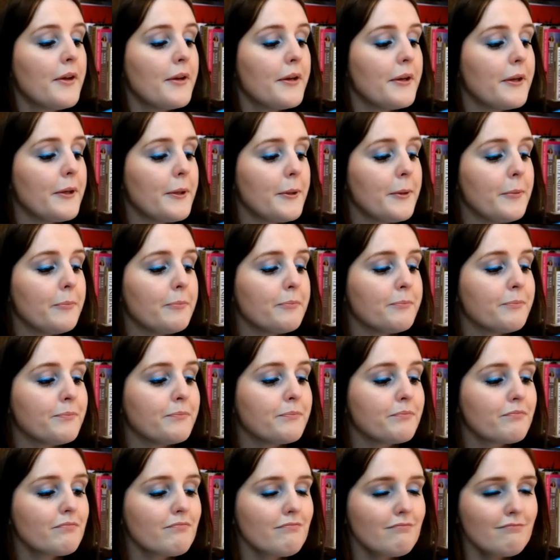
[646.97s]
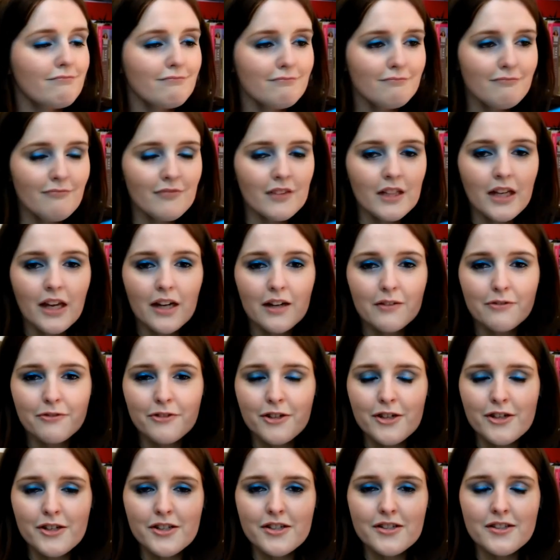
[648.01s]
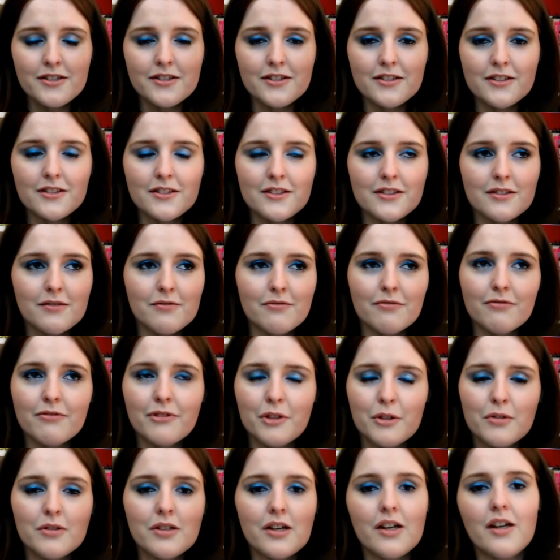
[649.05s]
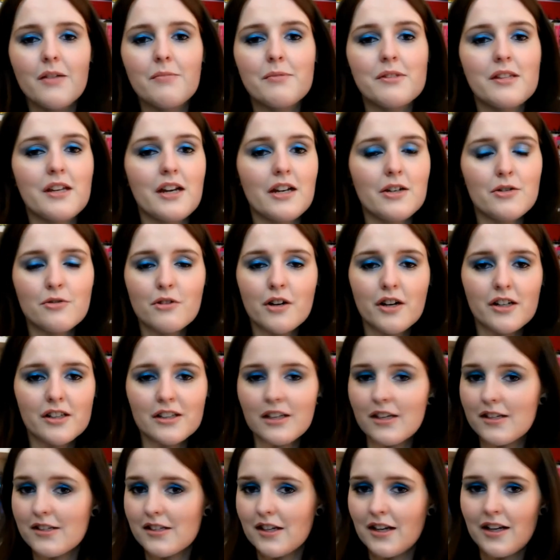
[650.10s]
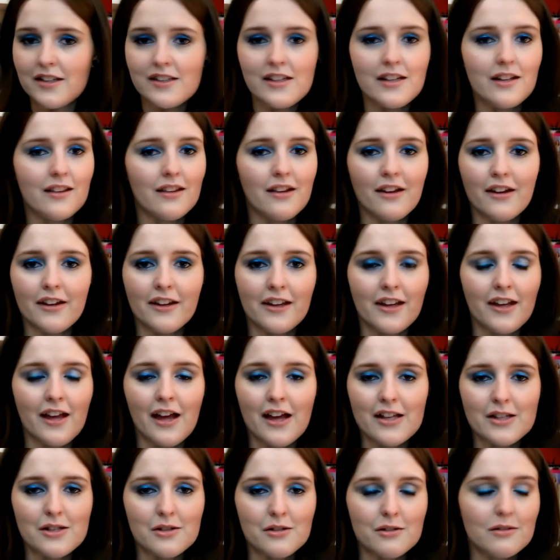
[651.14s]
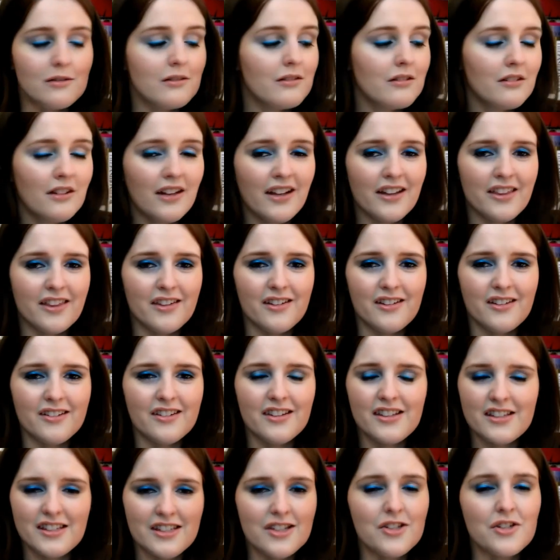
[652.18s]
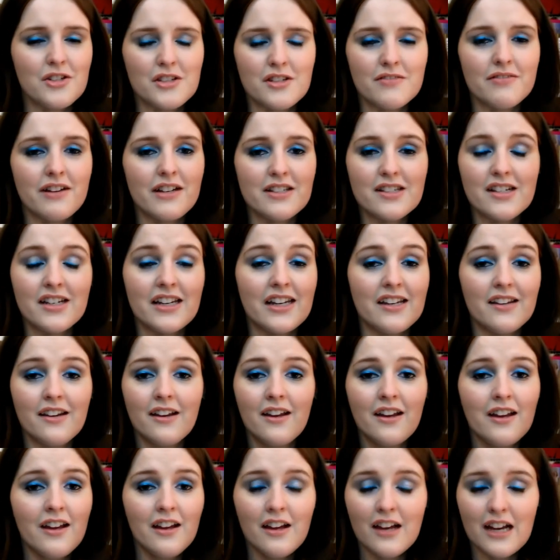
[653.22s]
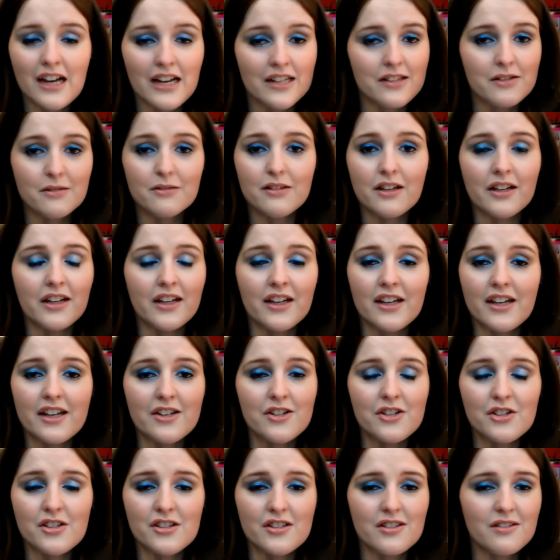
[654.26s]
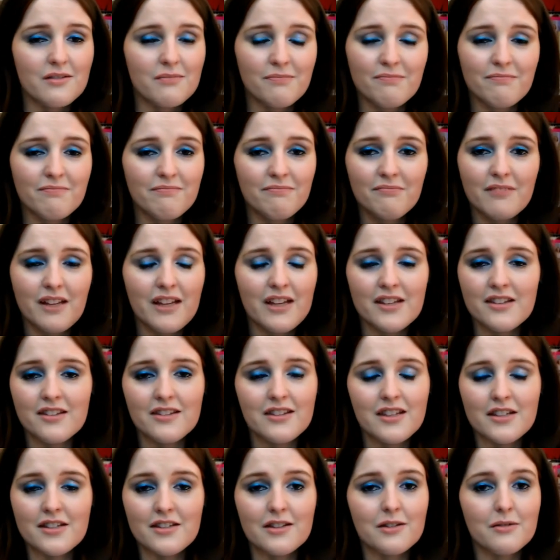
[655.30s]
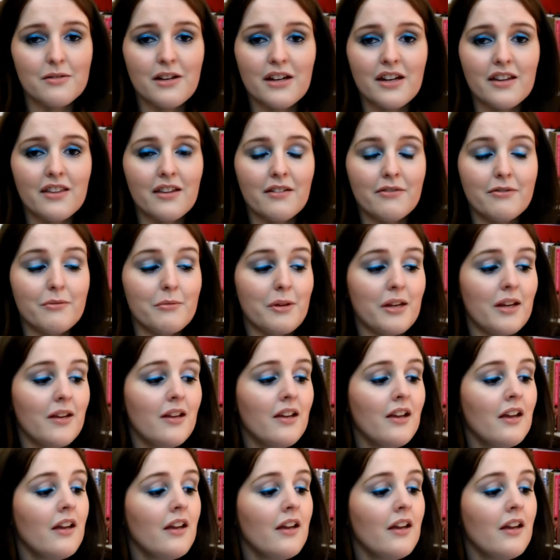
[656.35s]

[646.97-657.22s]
And the first few times that I tried this, I didn't like it at all. I thought, this is just Vaseline. I don't like it, it's just, it doesn't do anything for me.